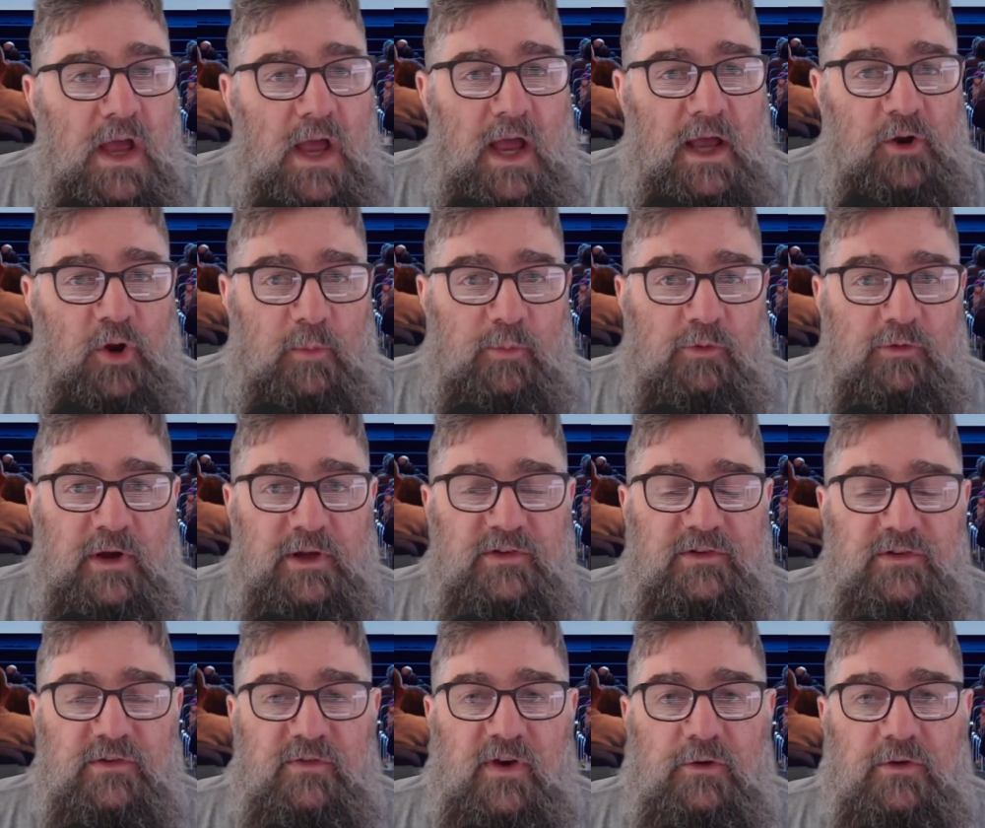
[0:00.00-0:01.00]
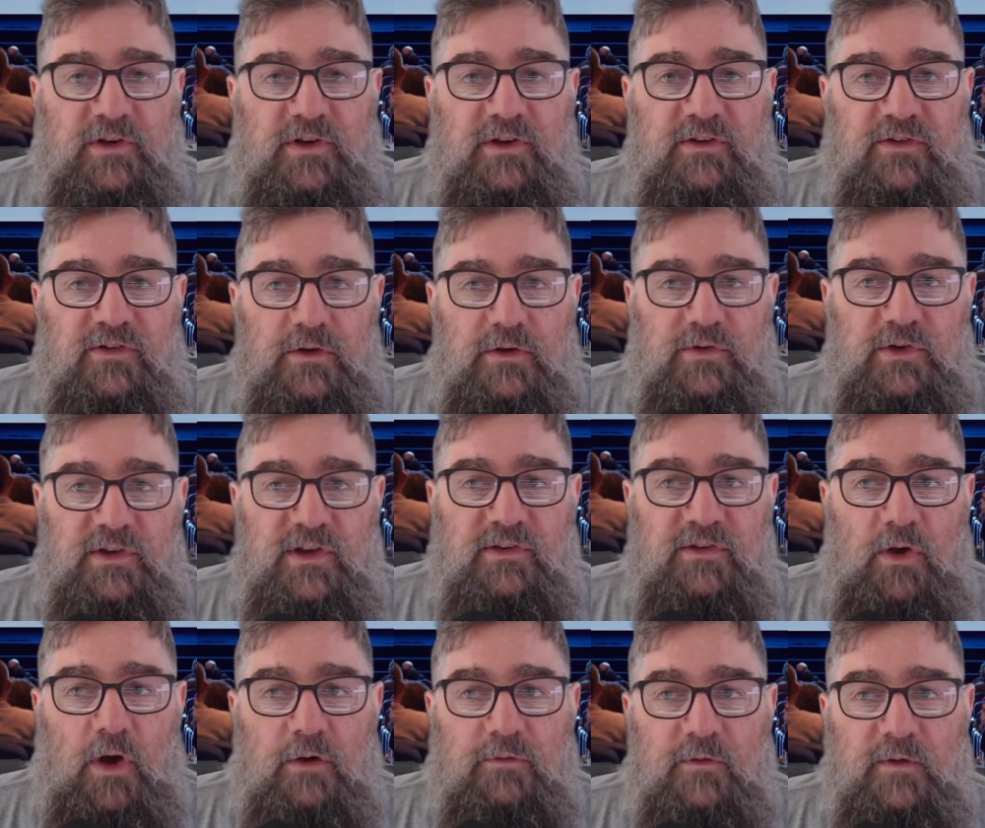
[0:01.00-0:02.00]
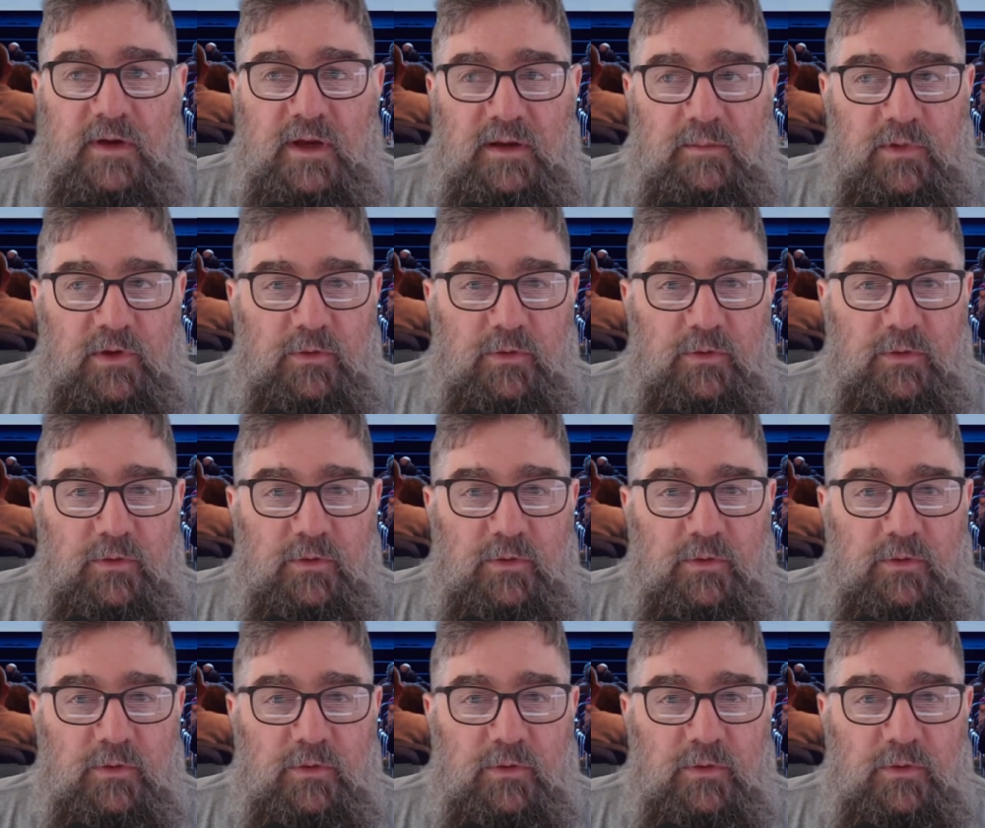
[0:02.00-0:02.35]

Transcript: and operators of heritage services often keep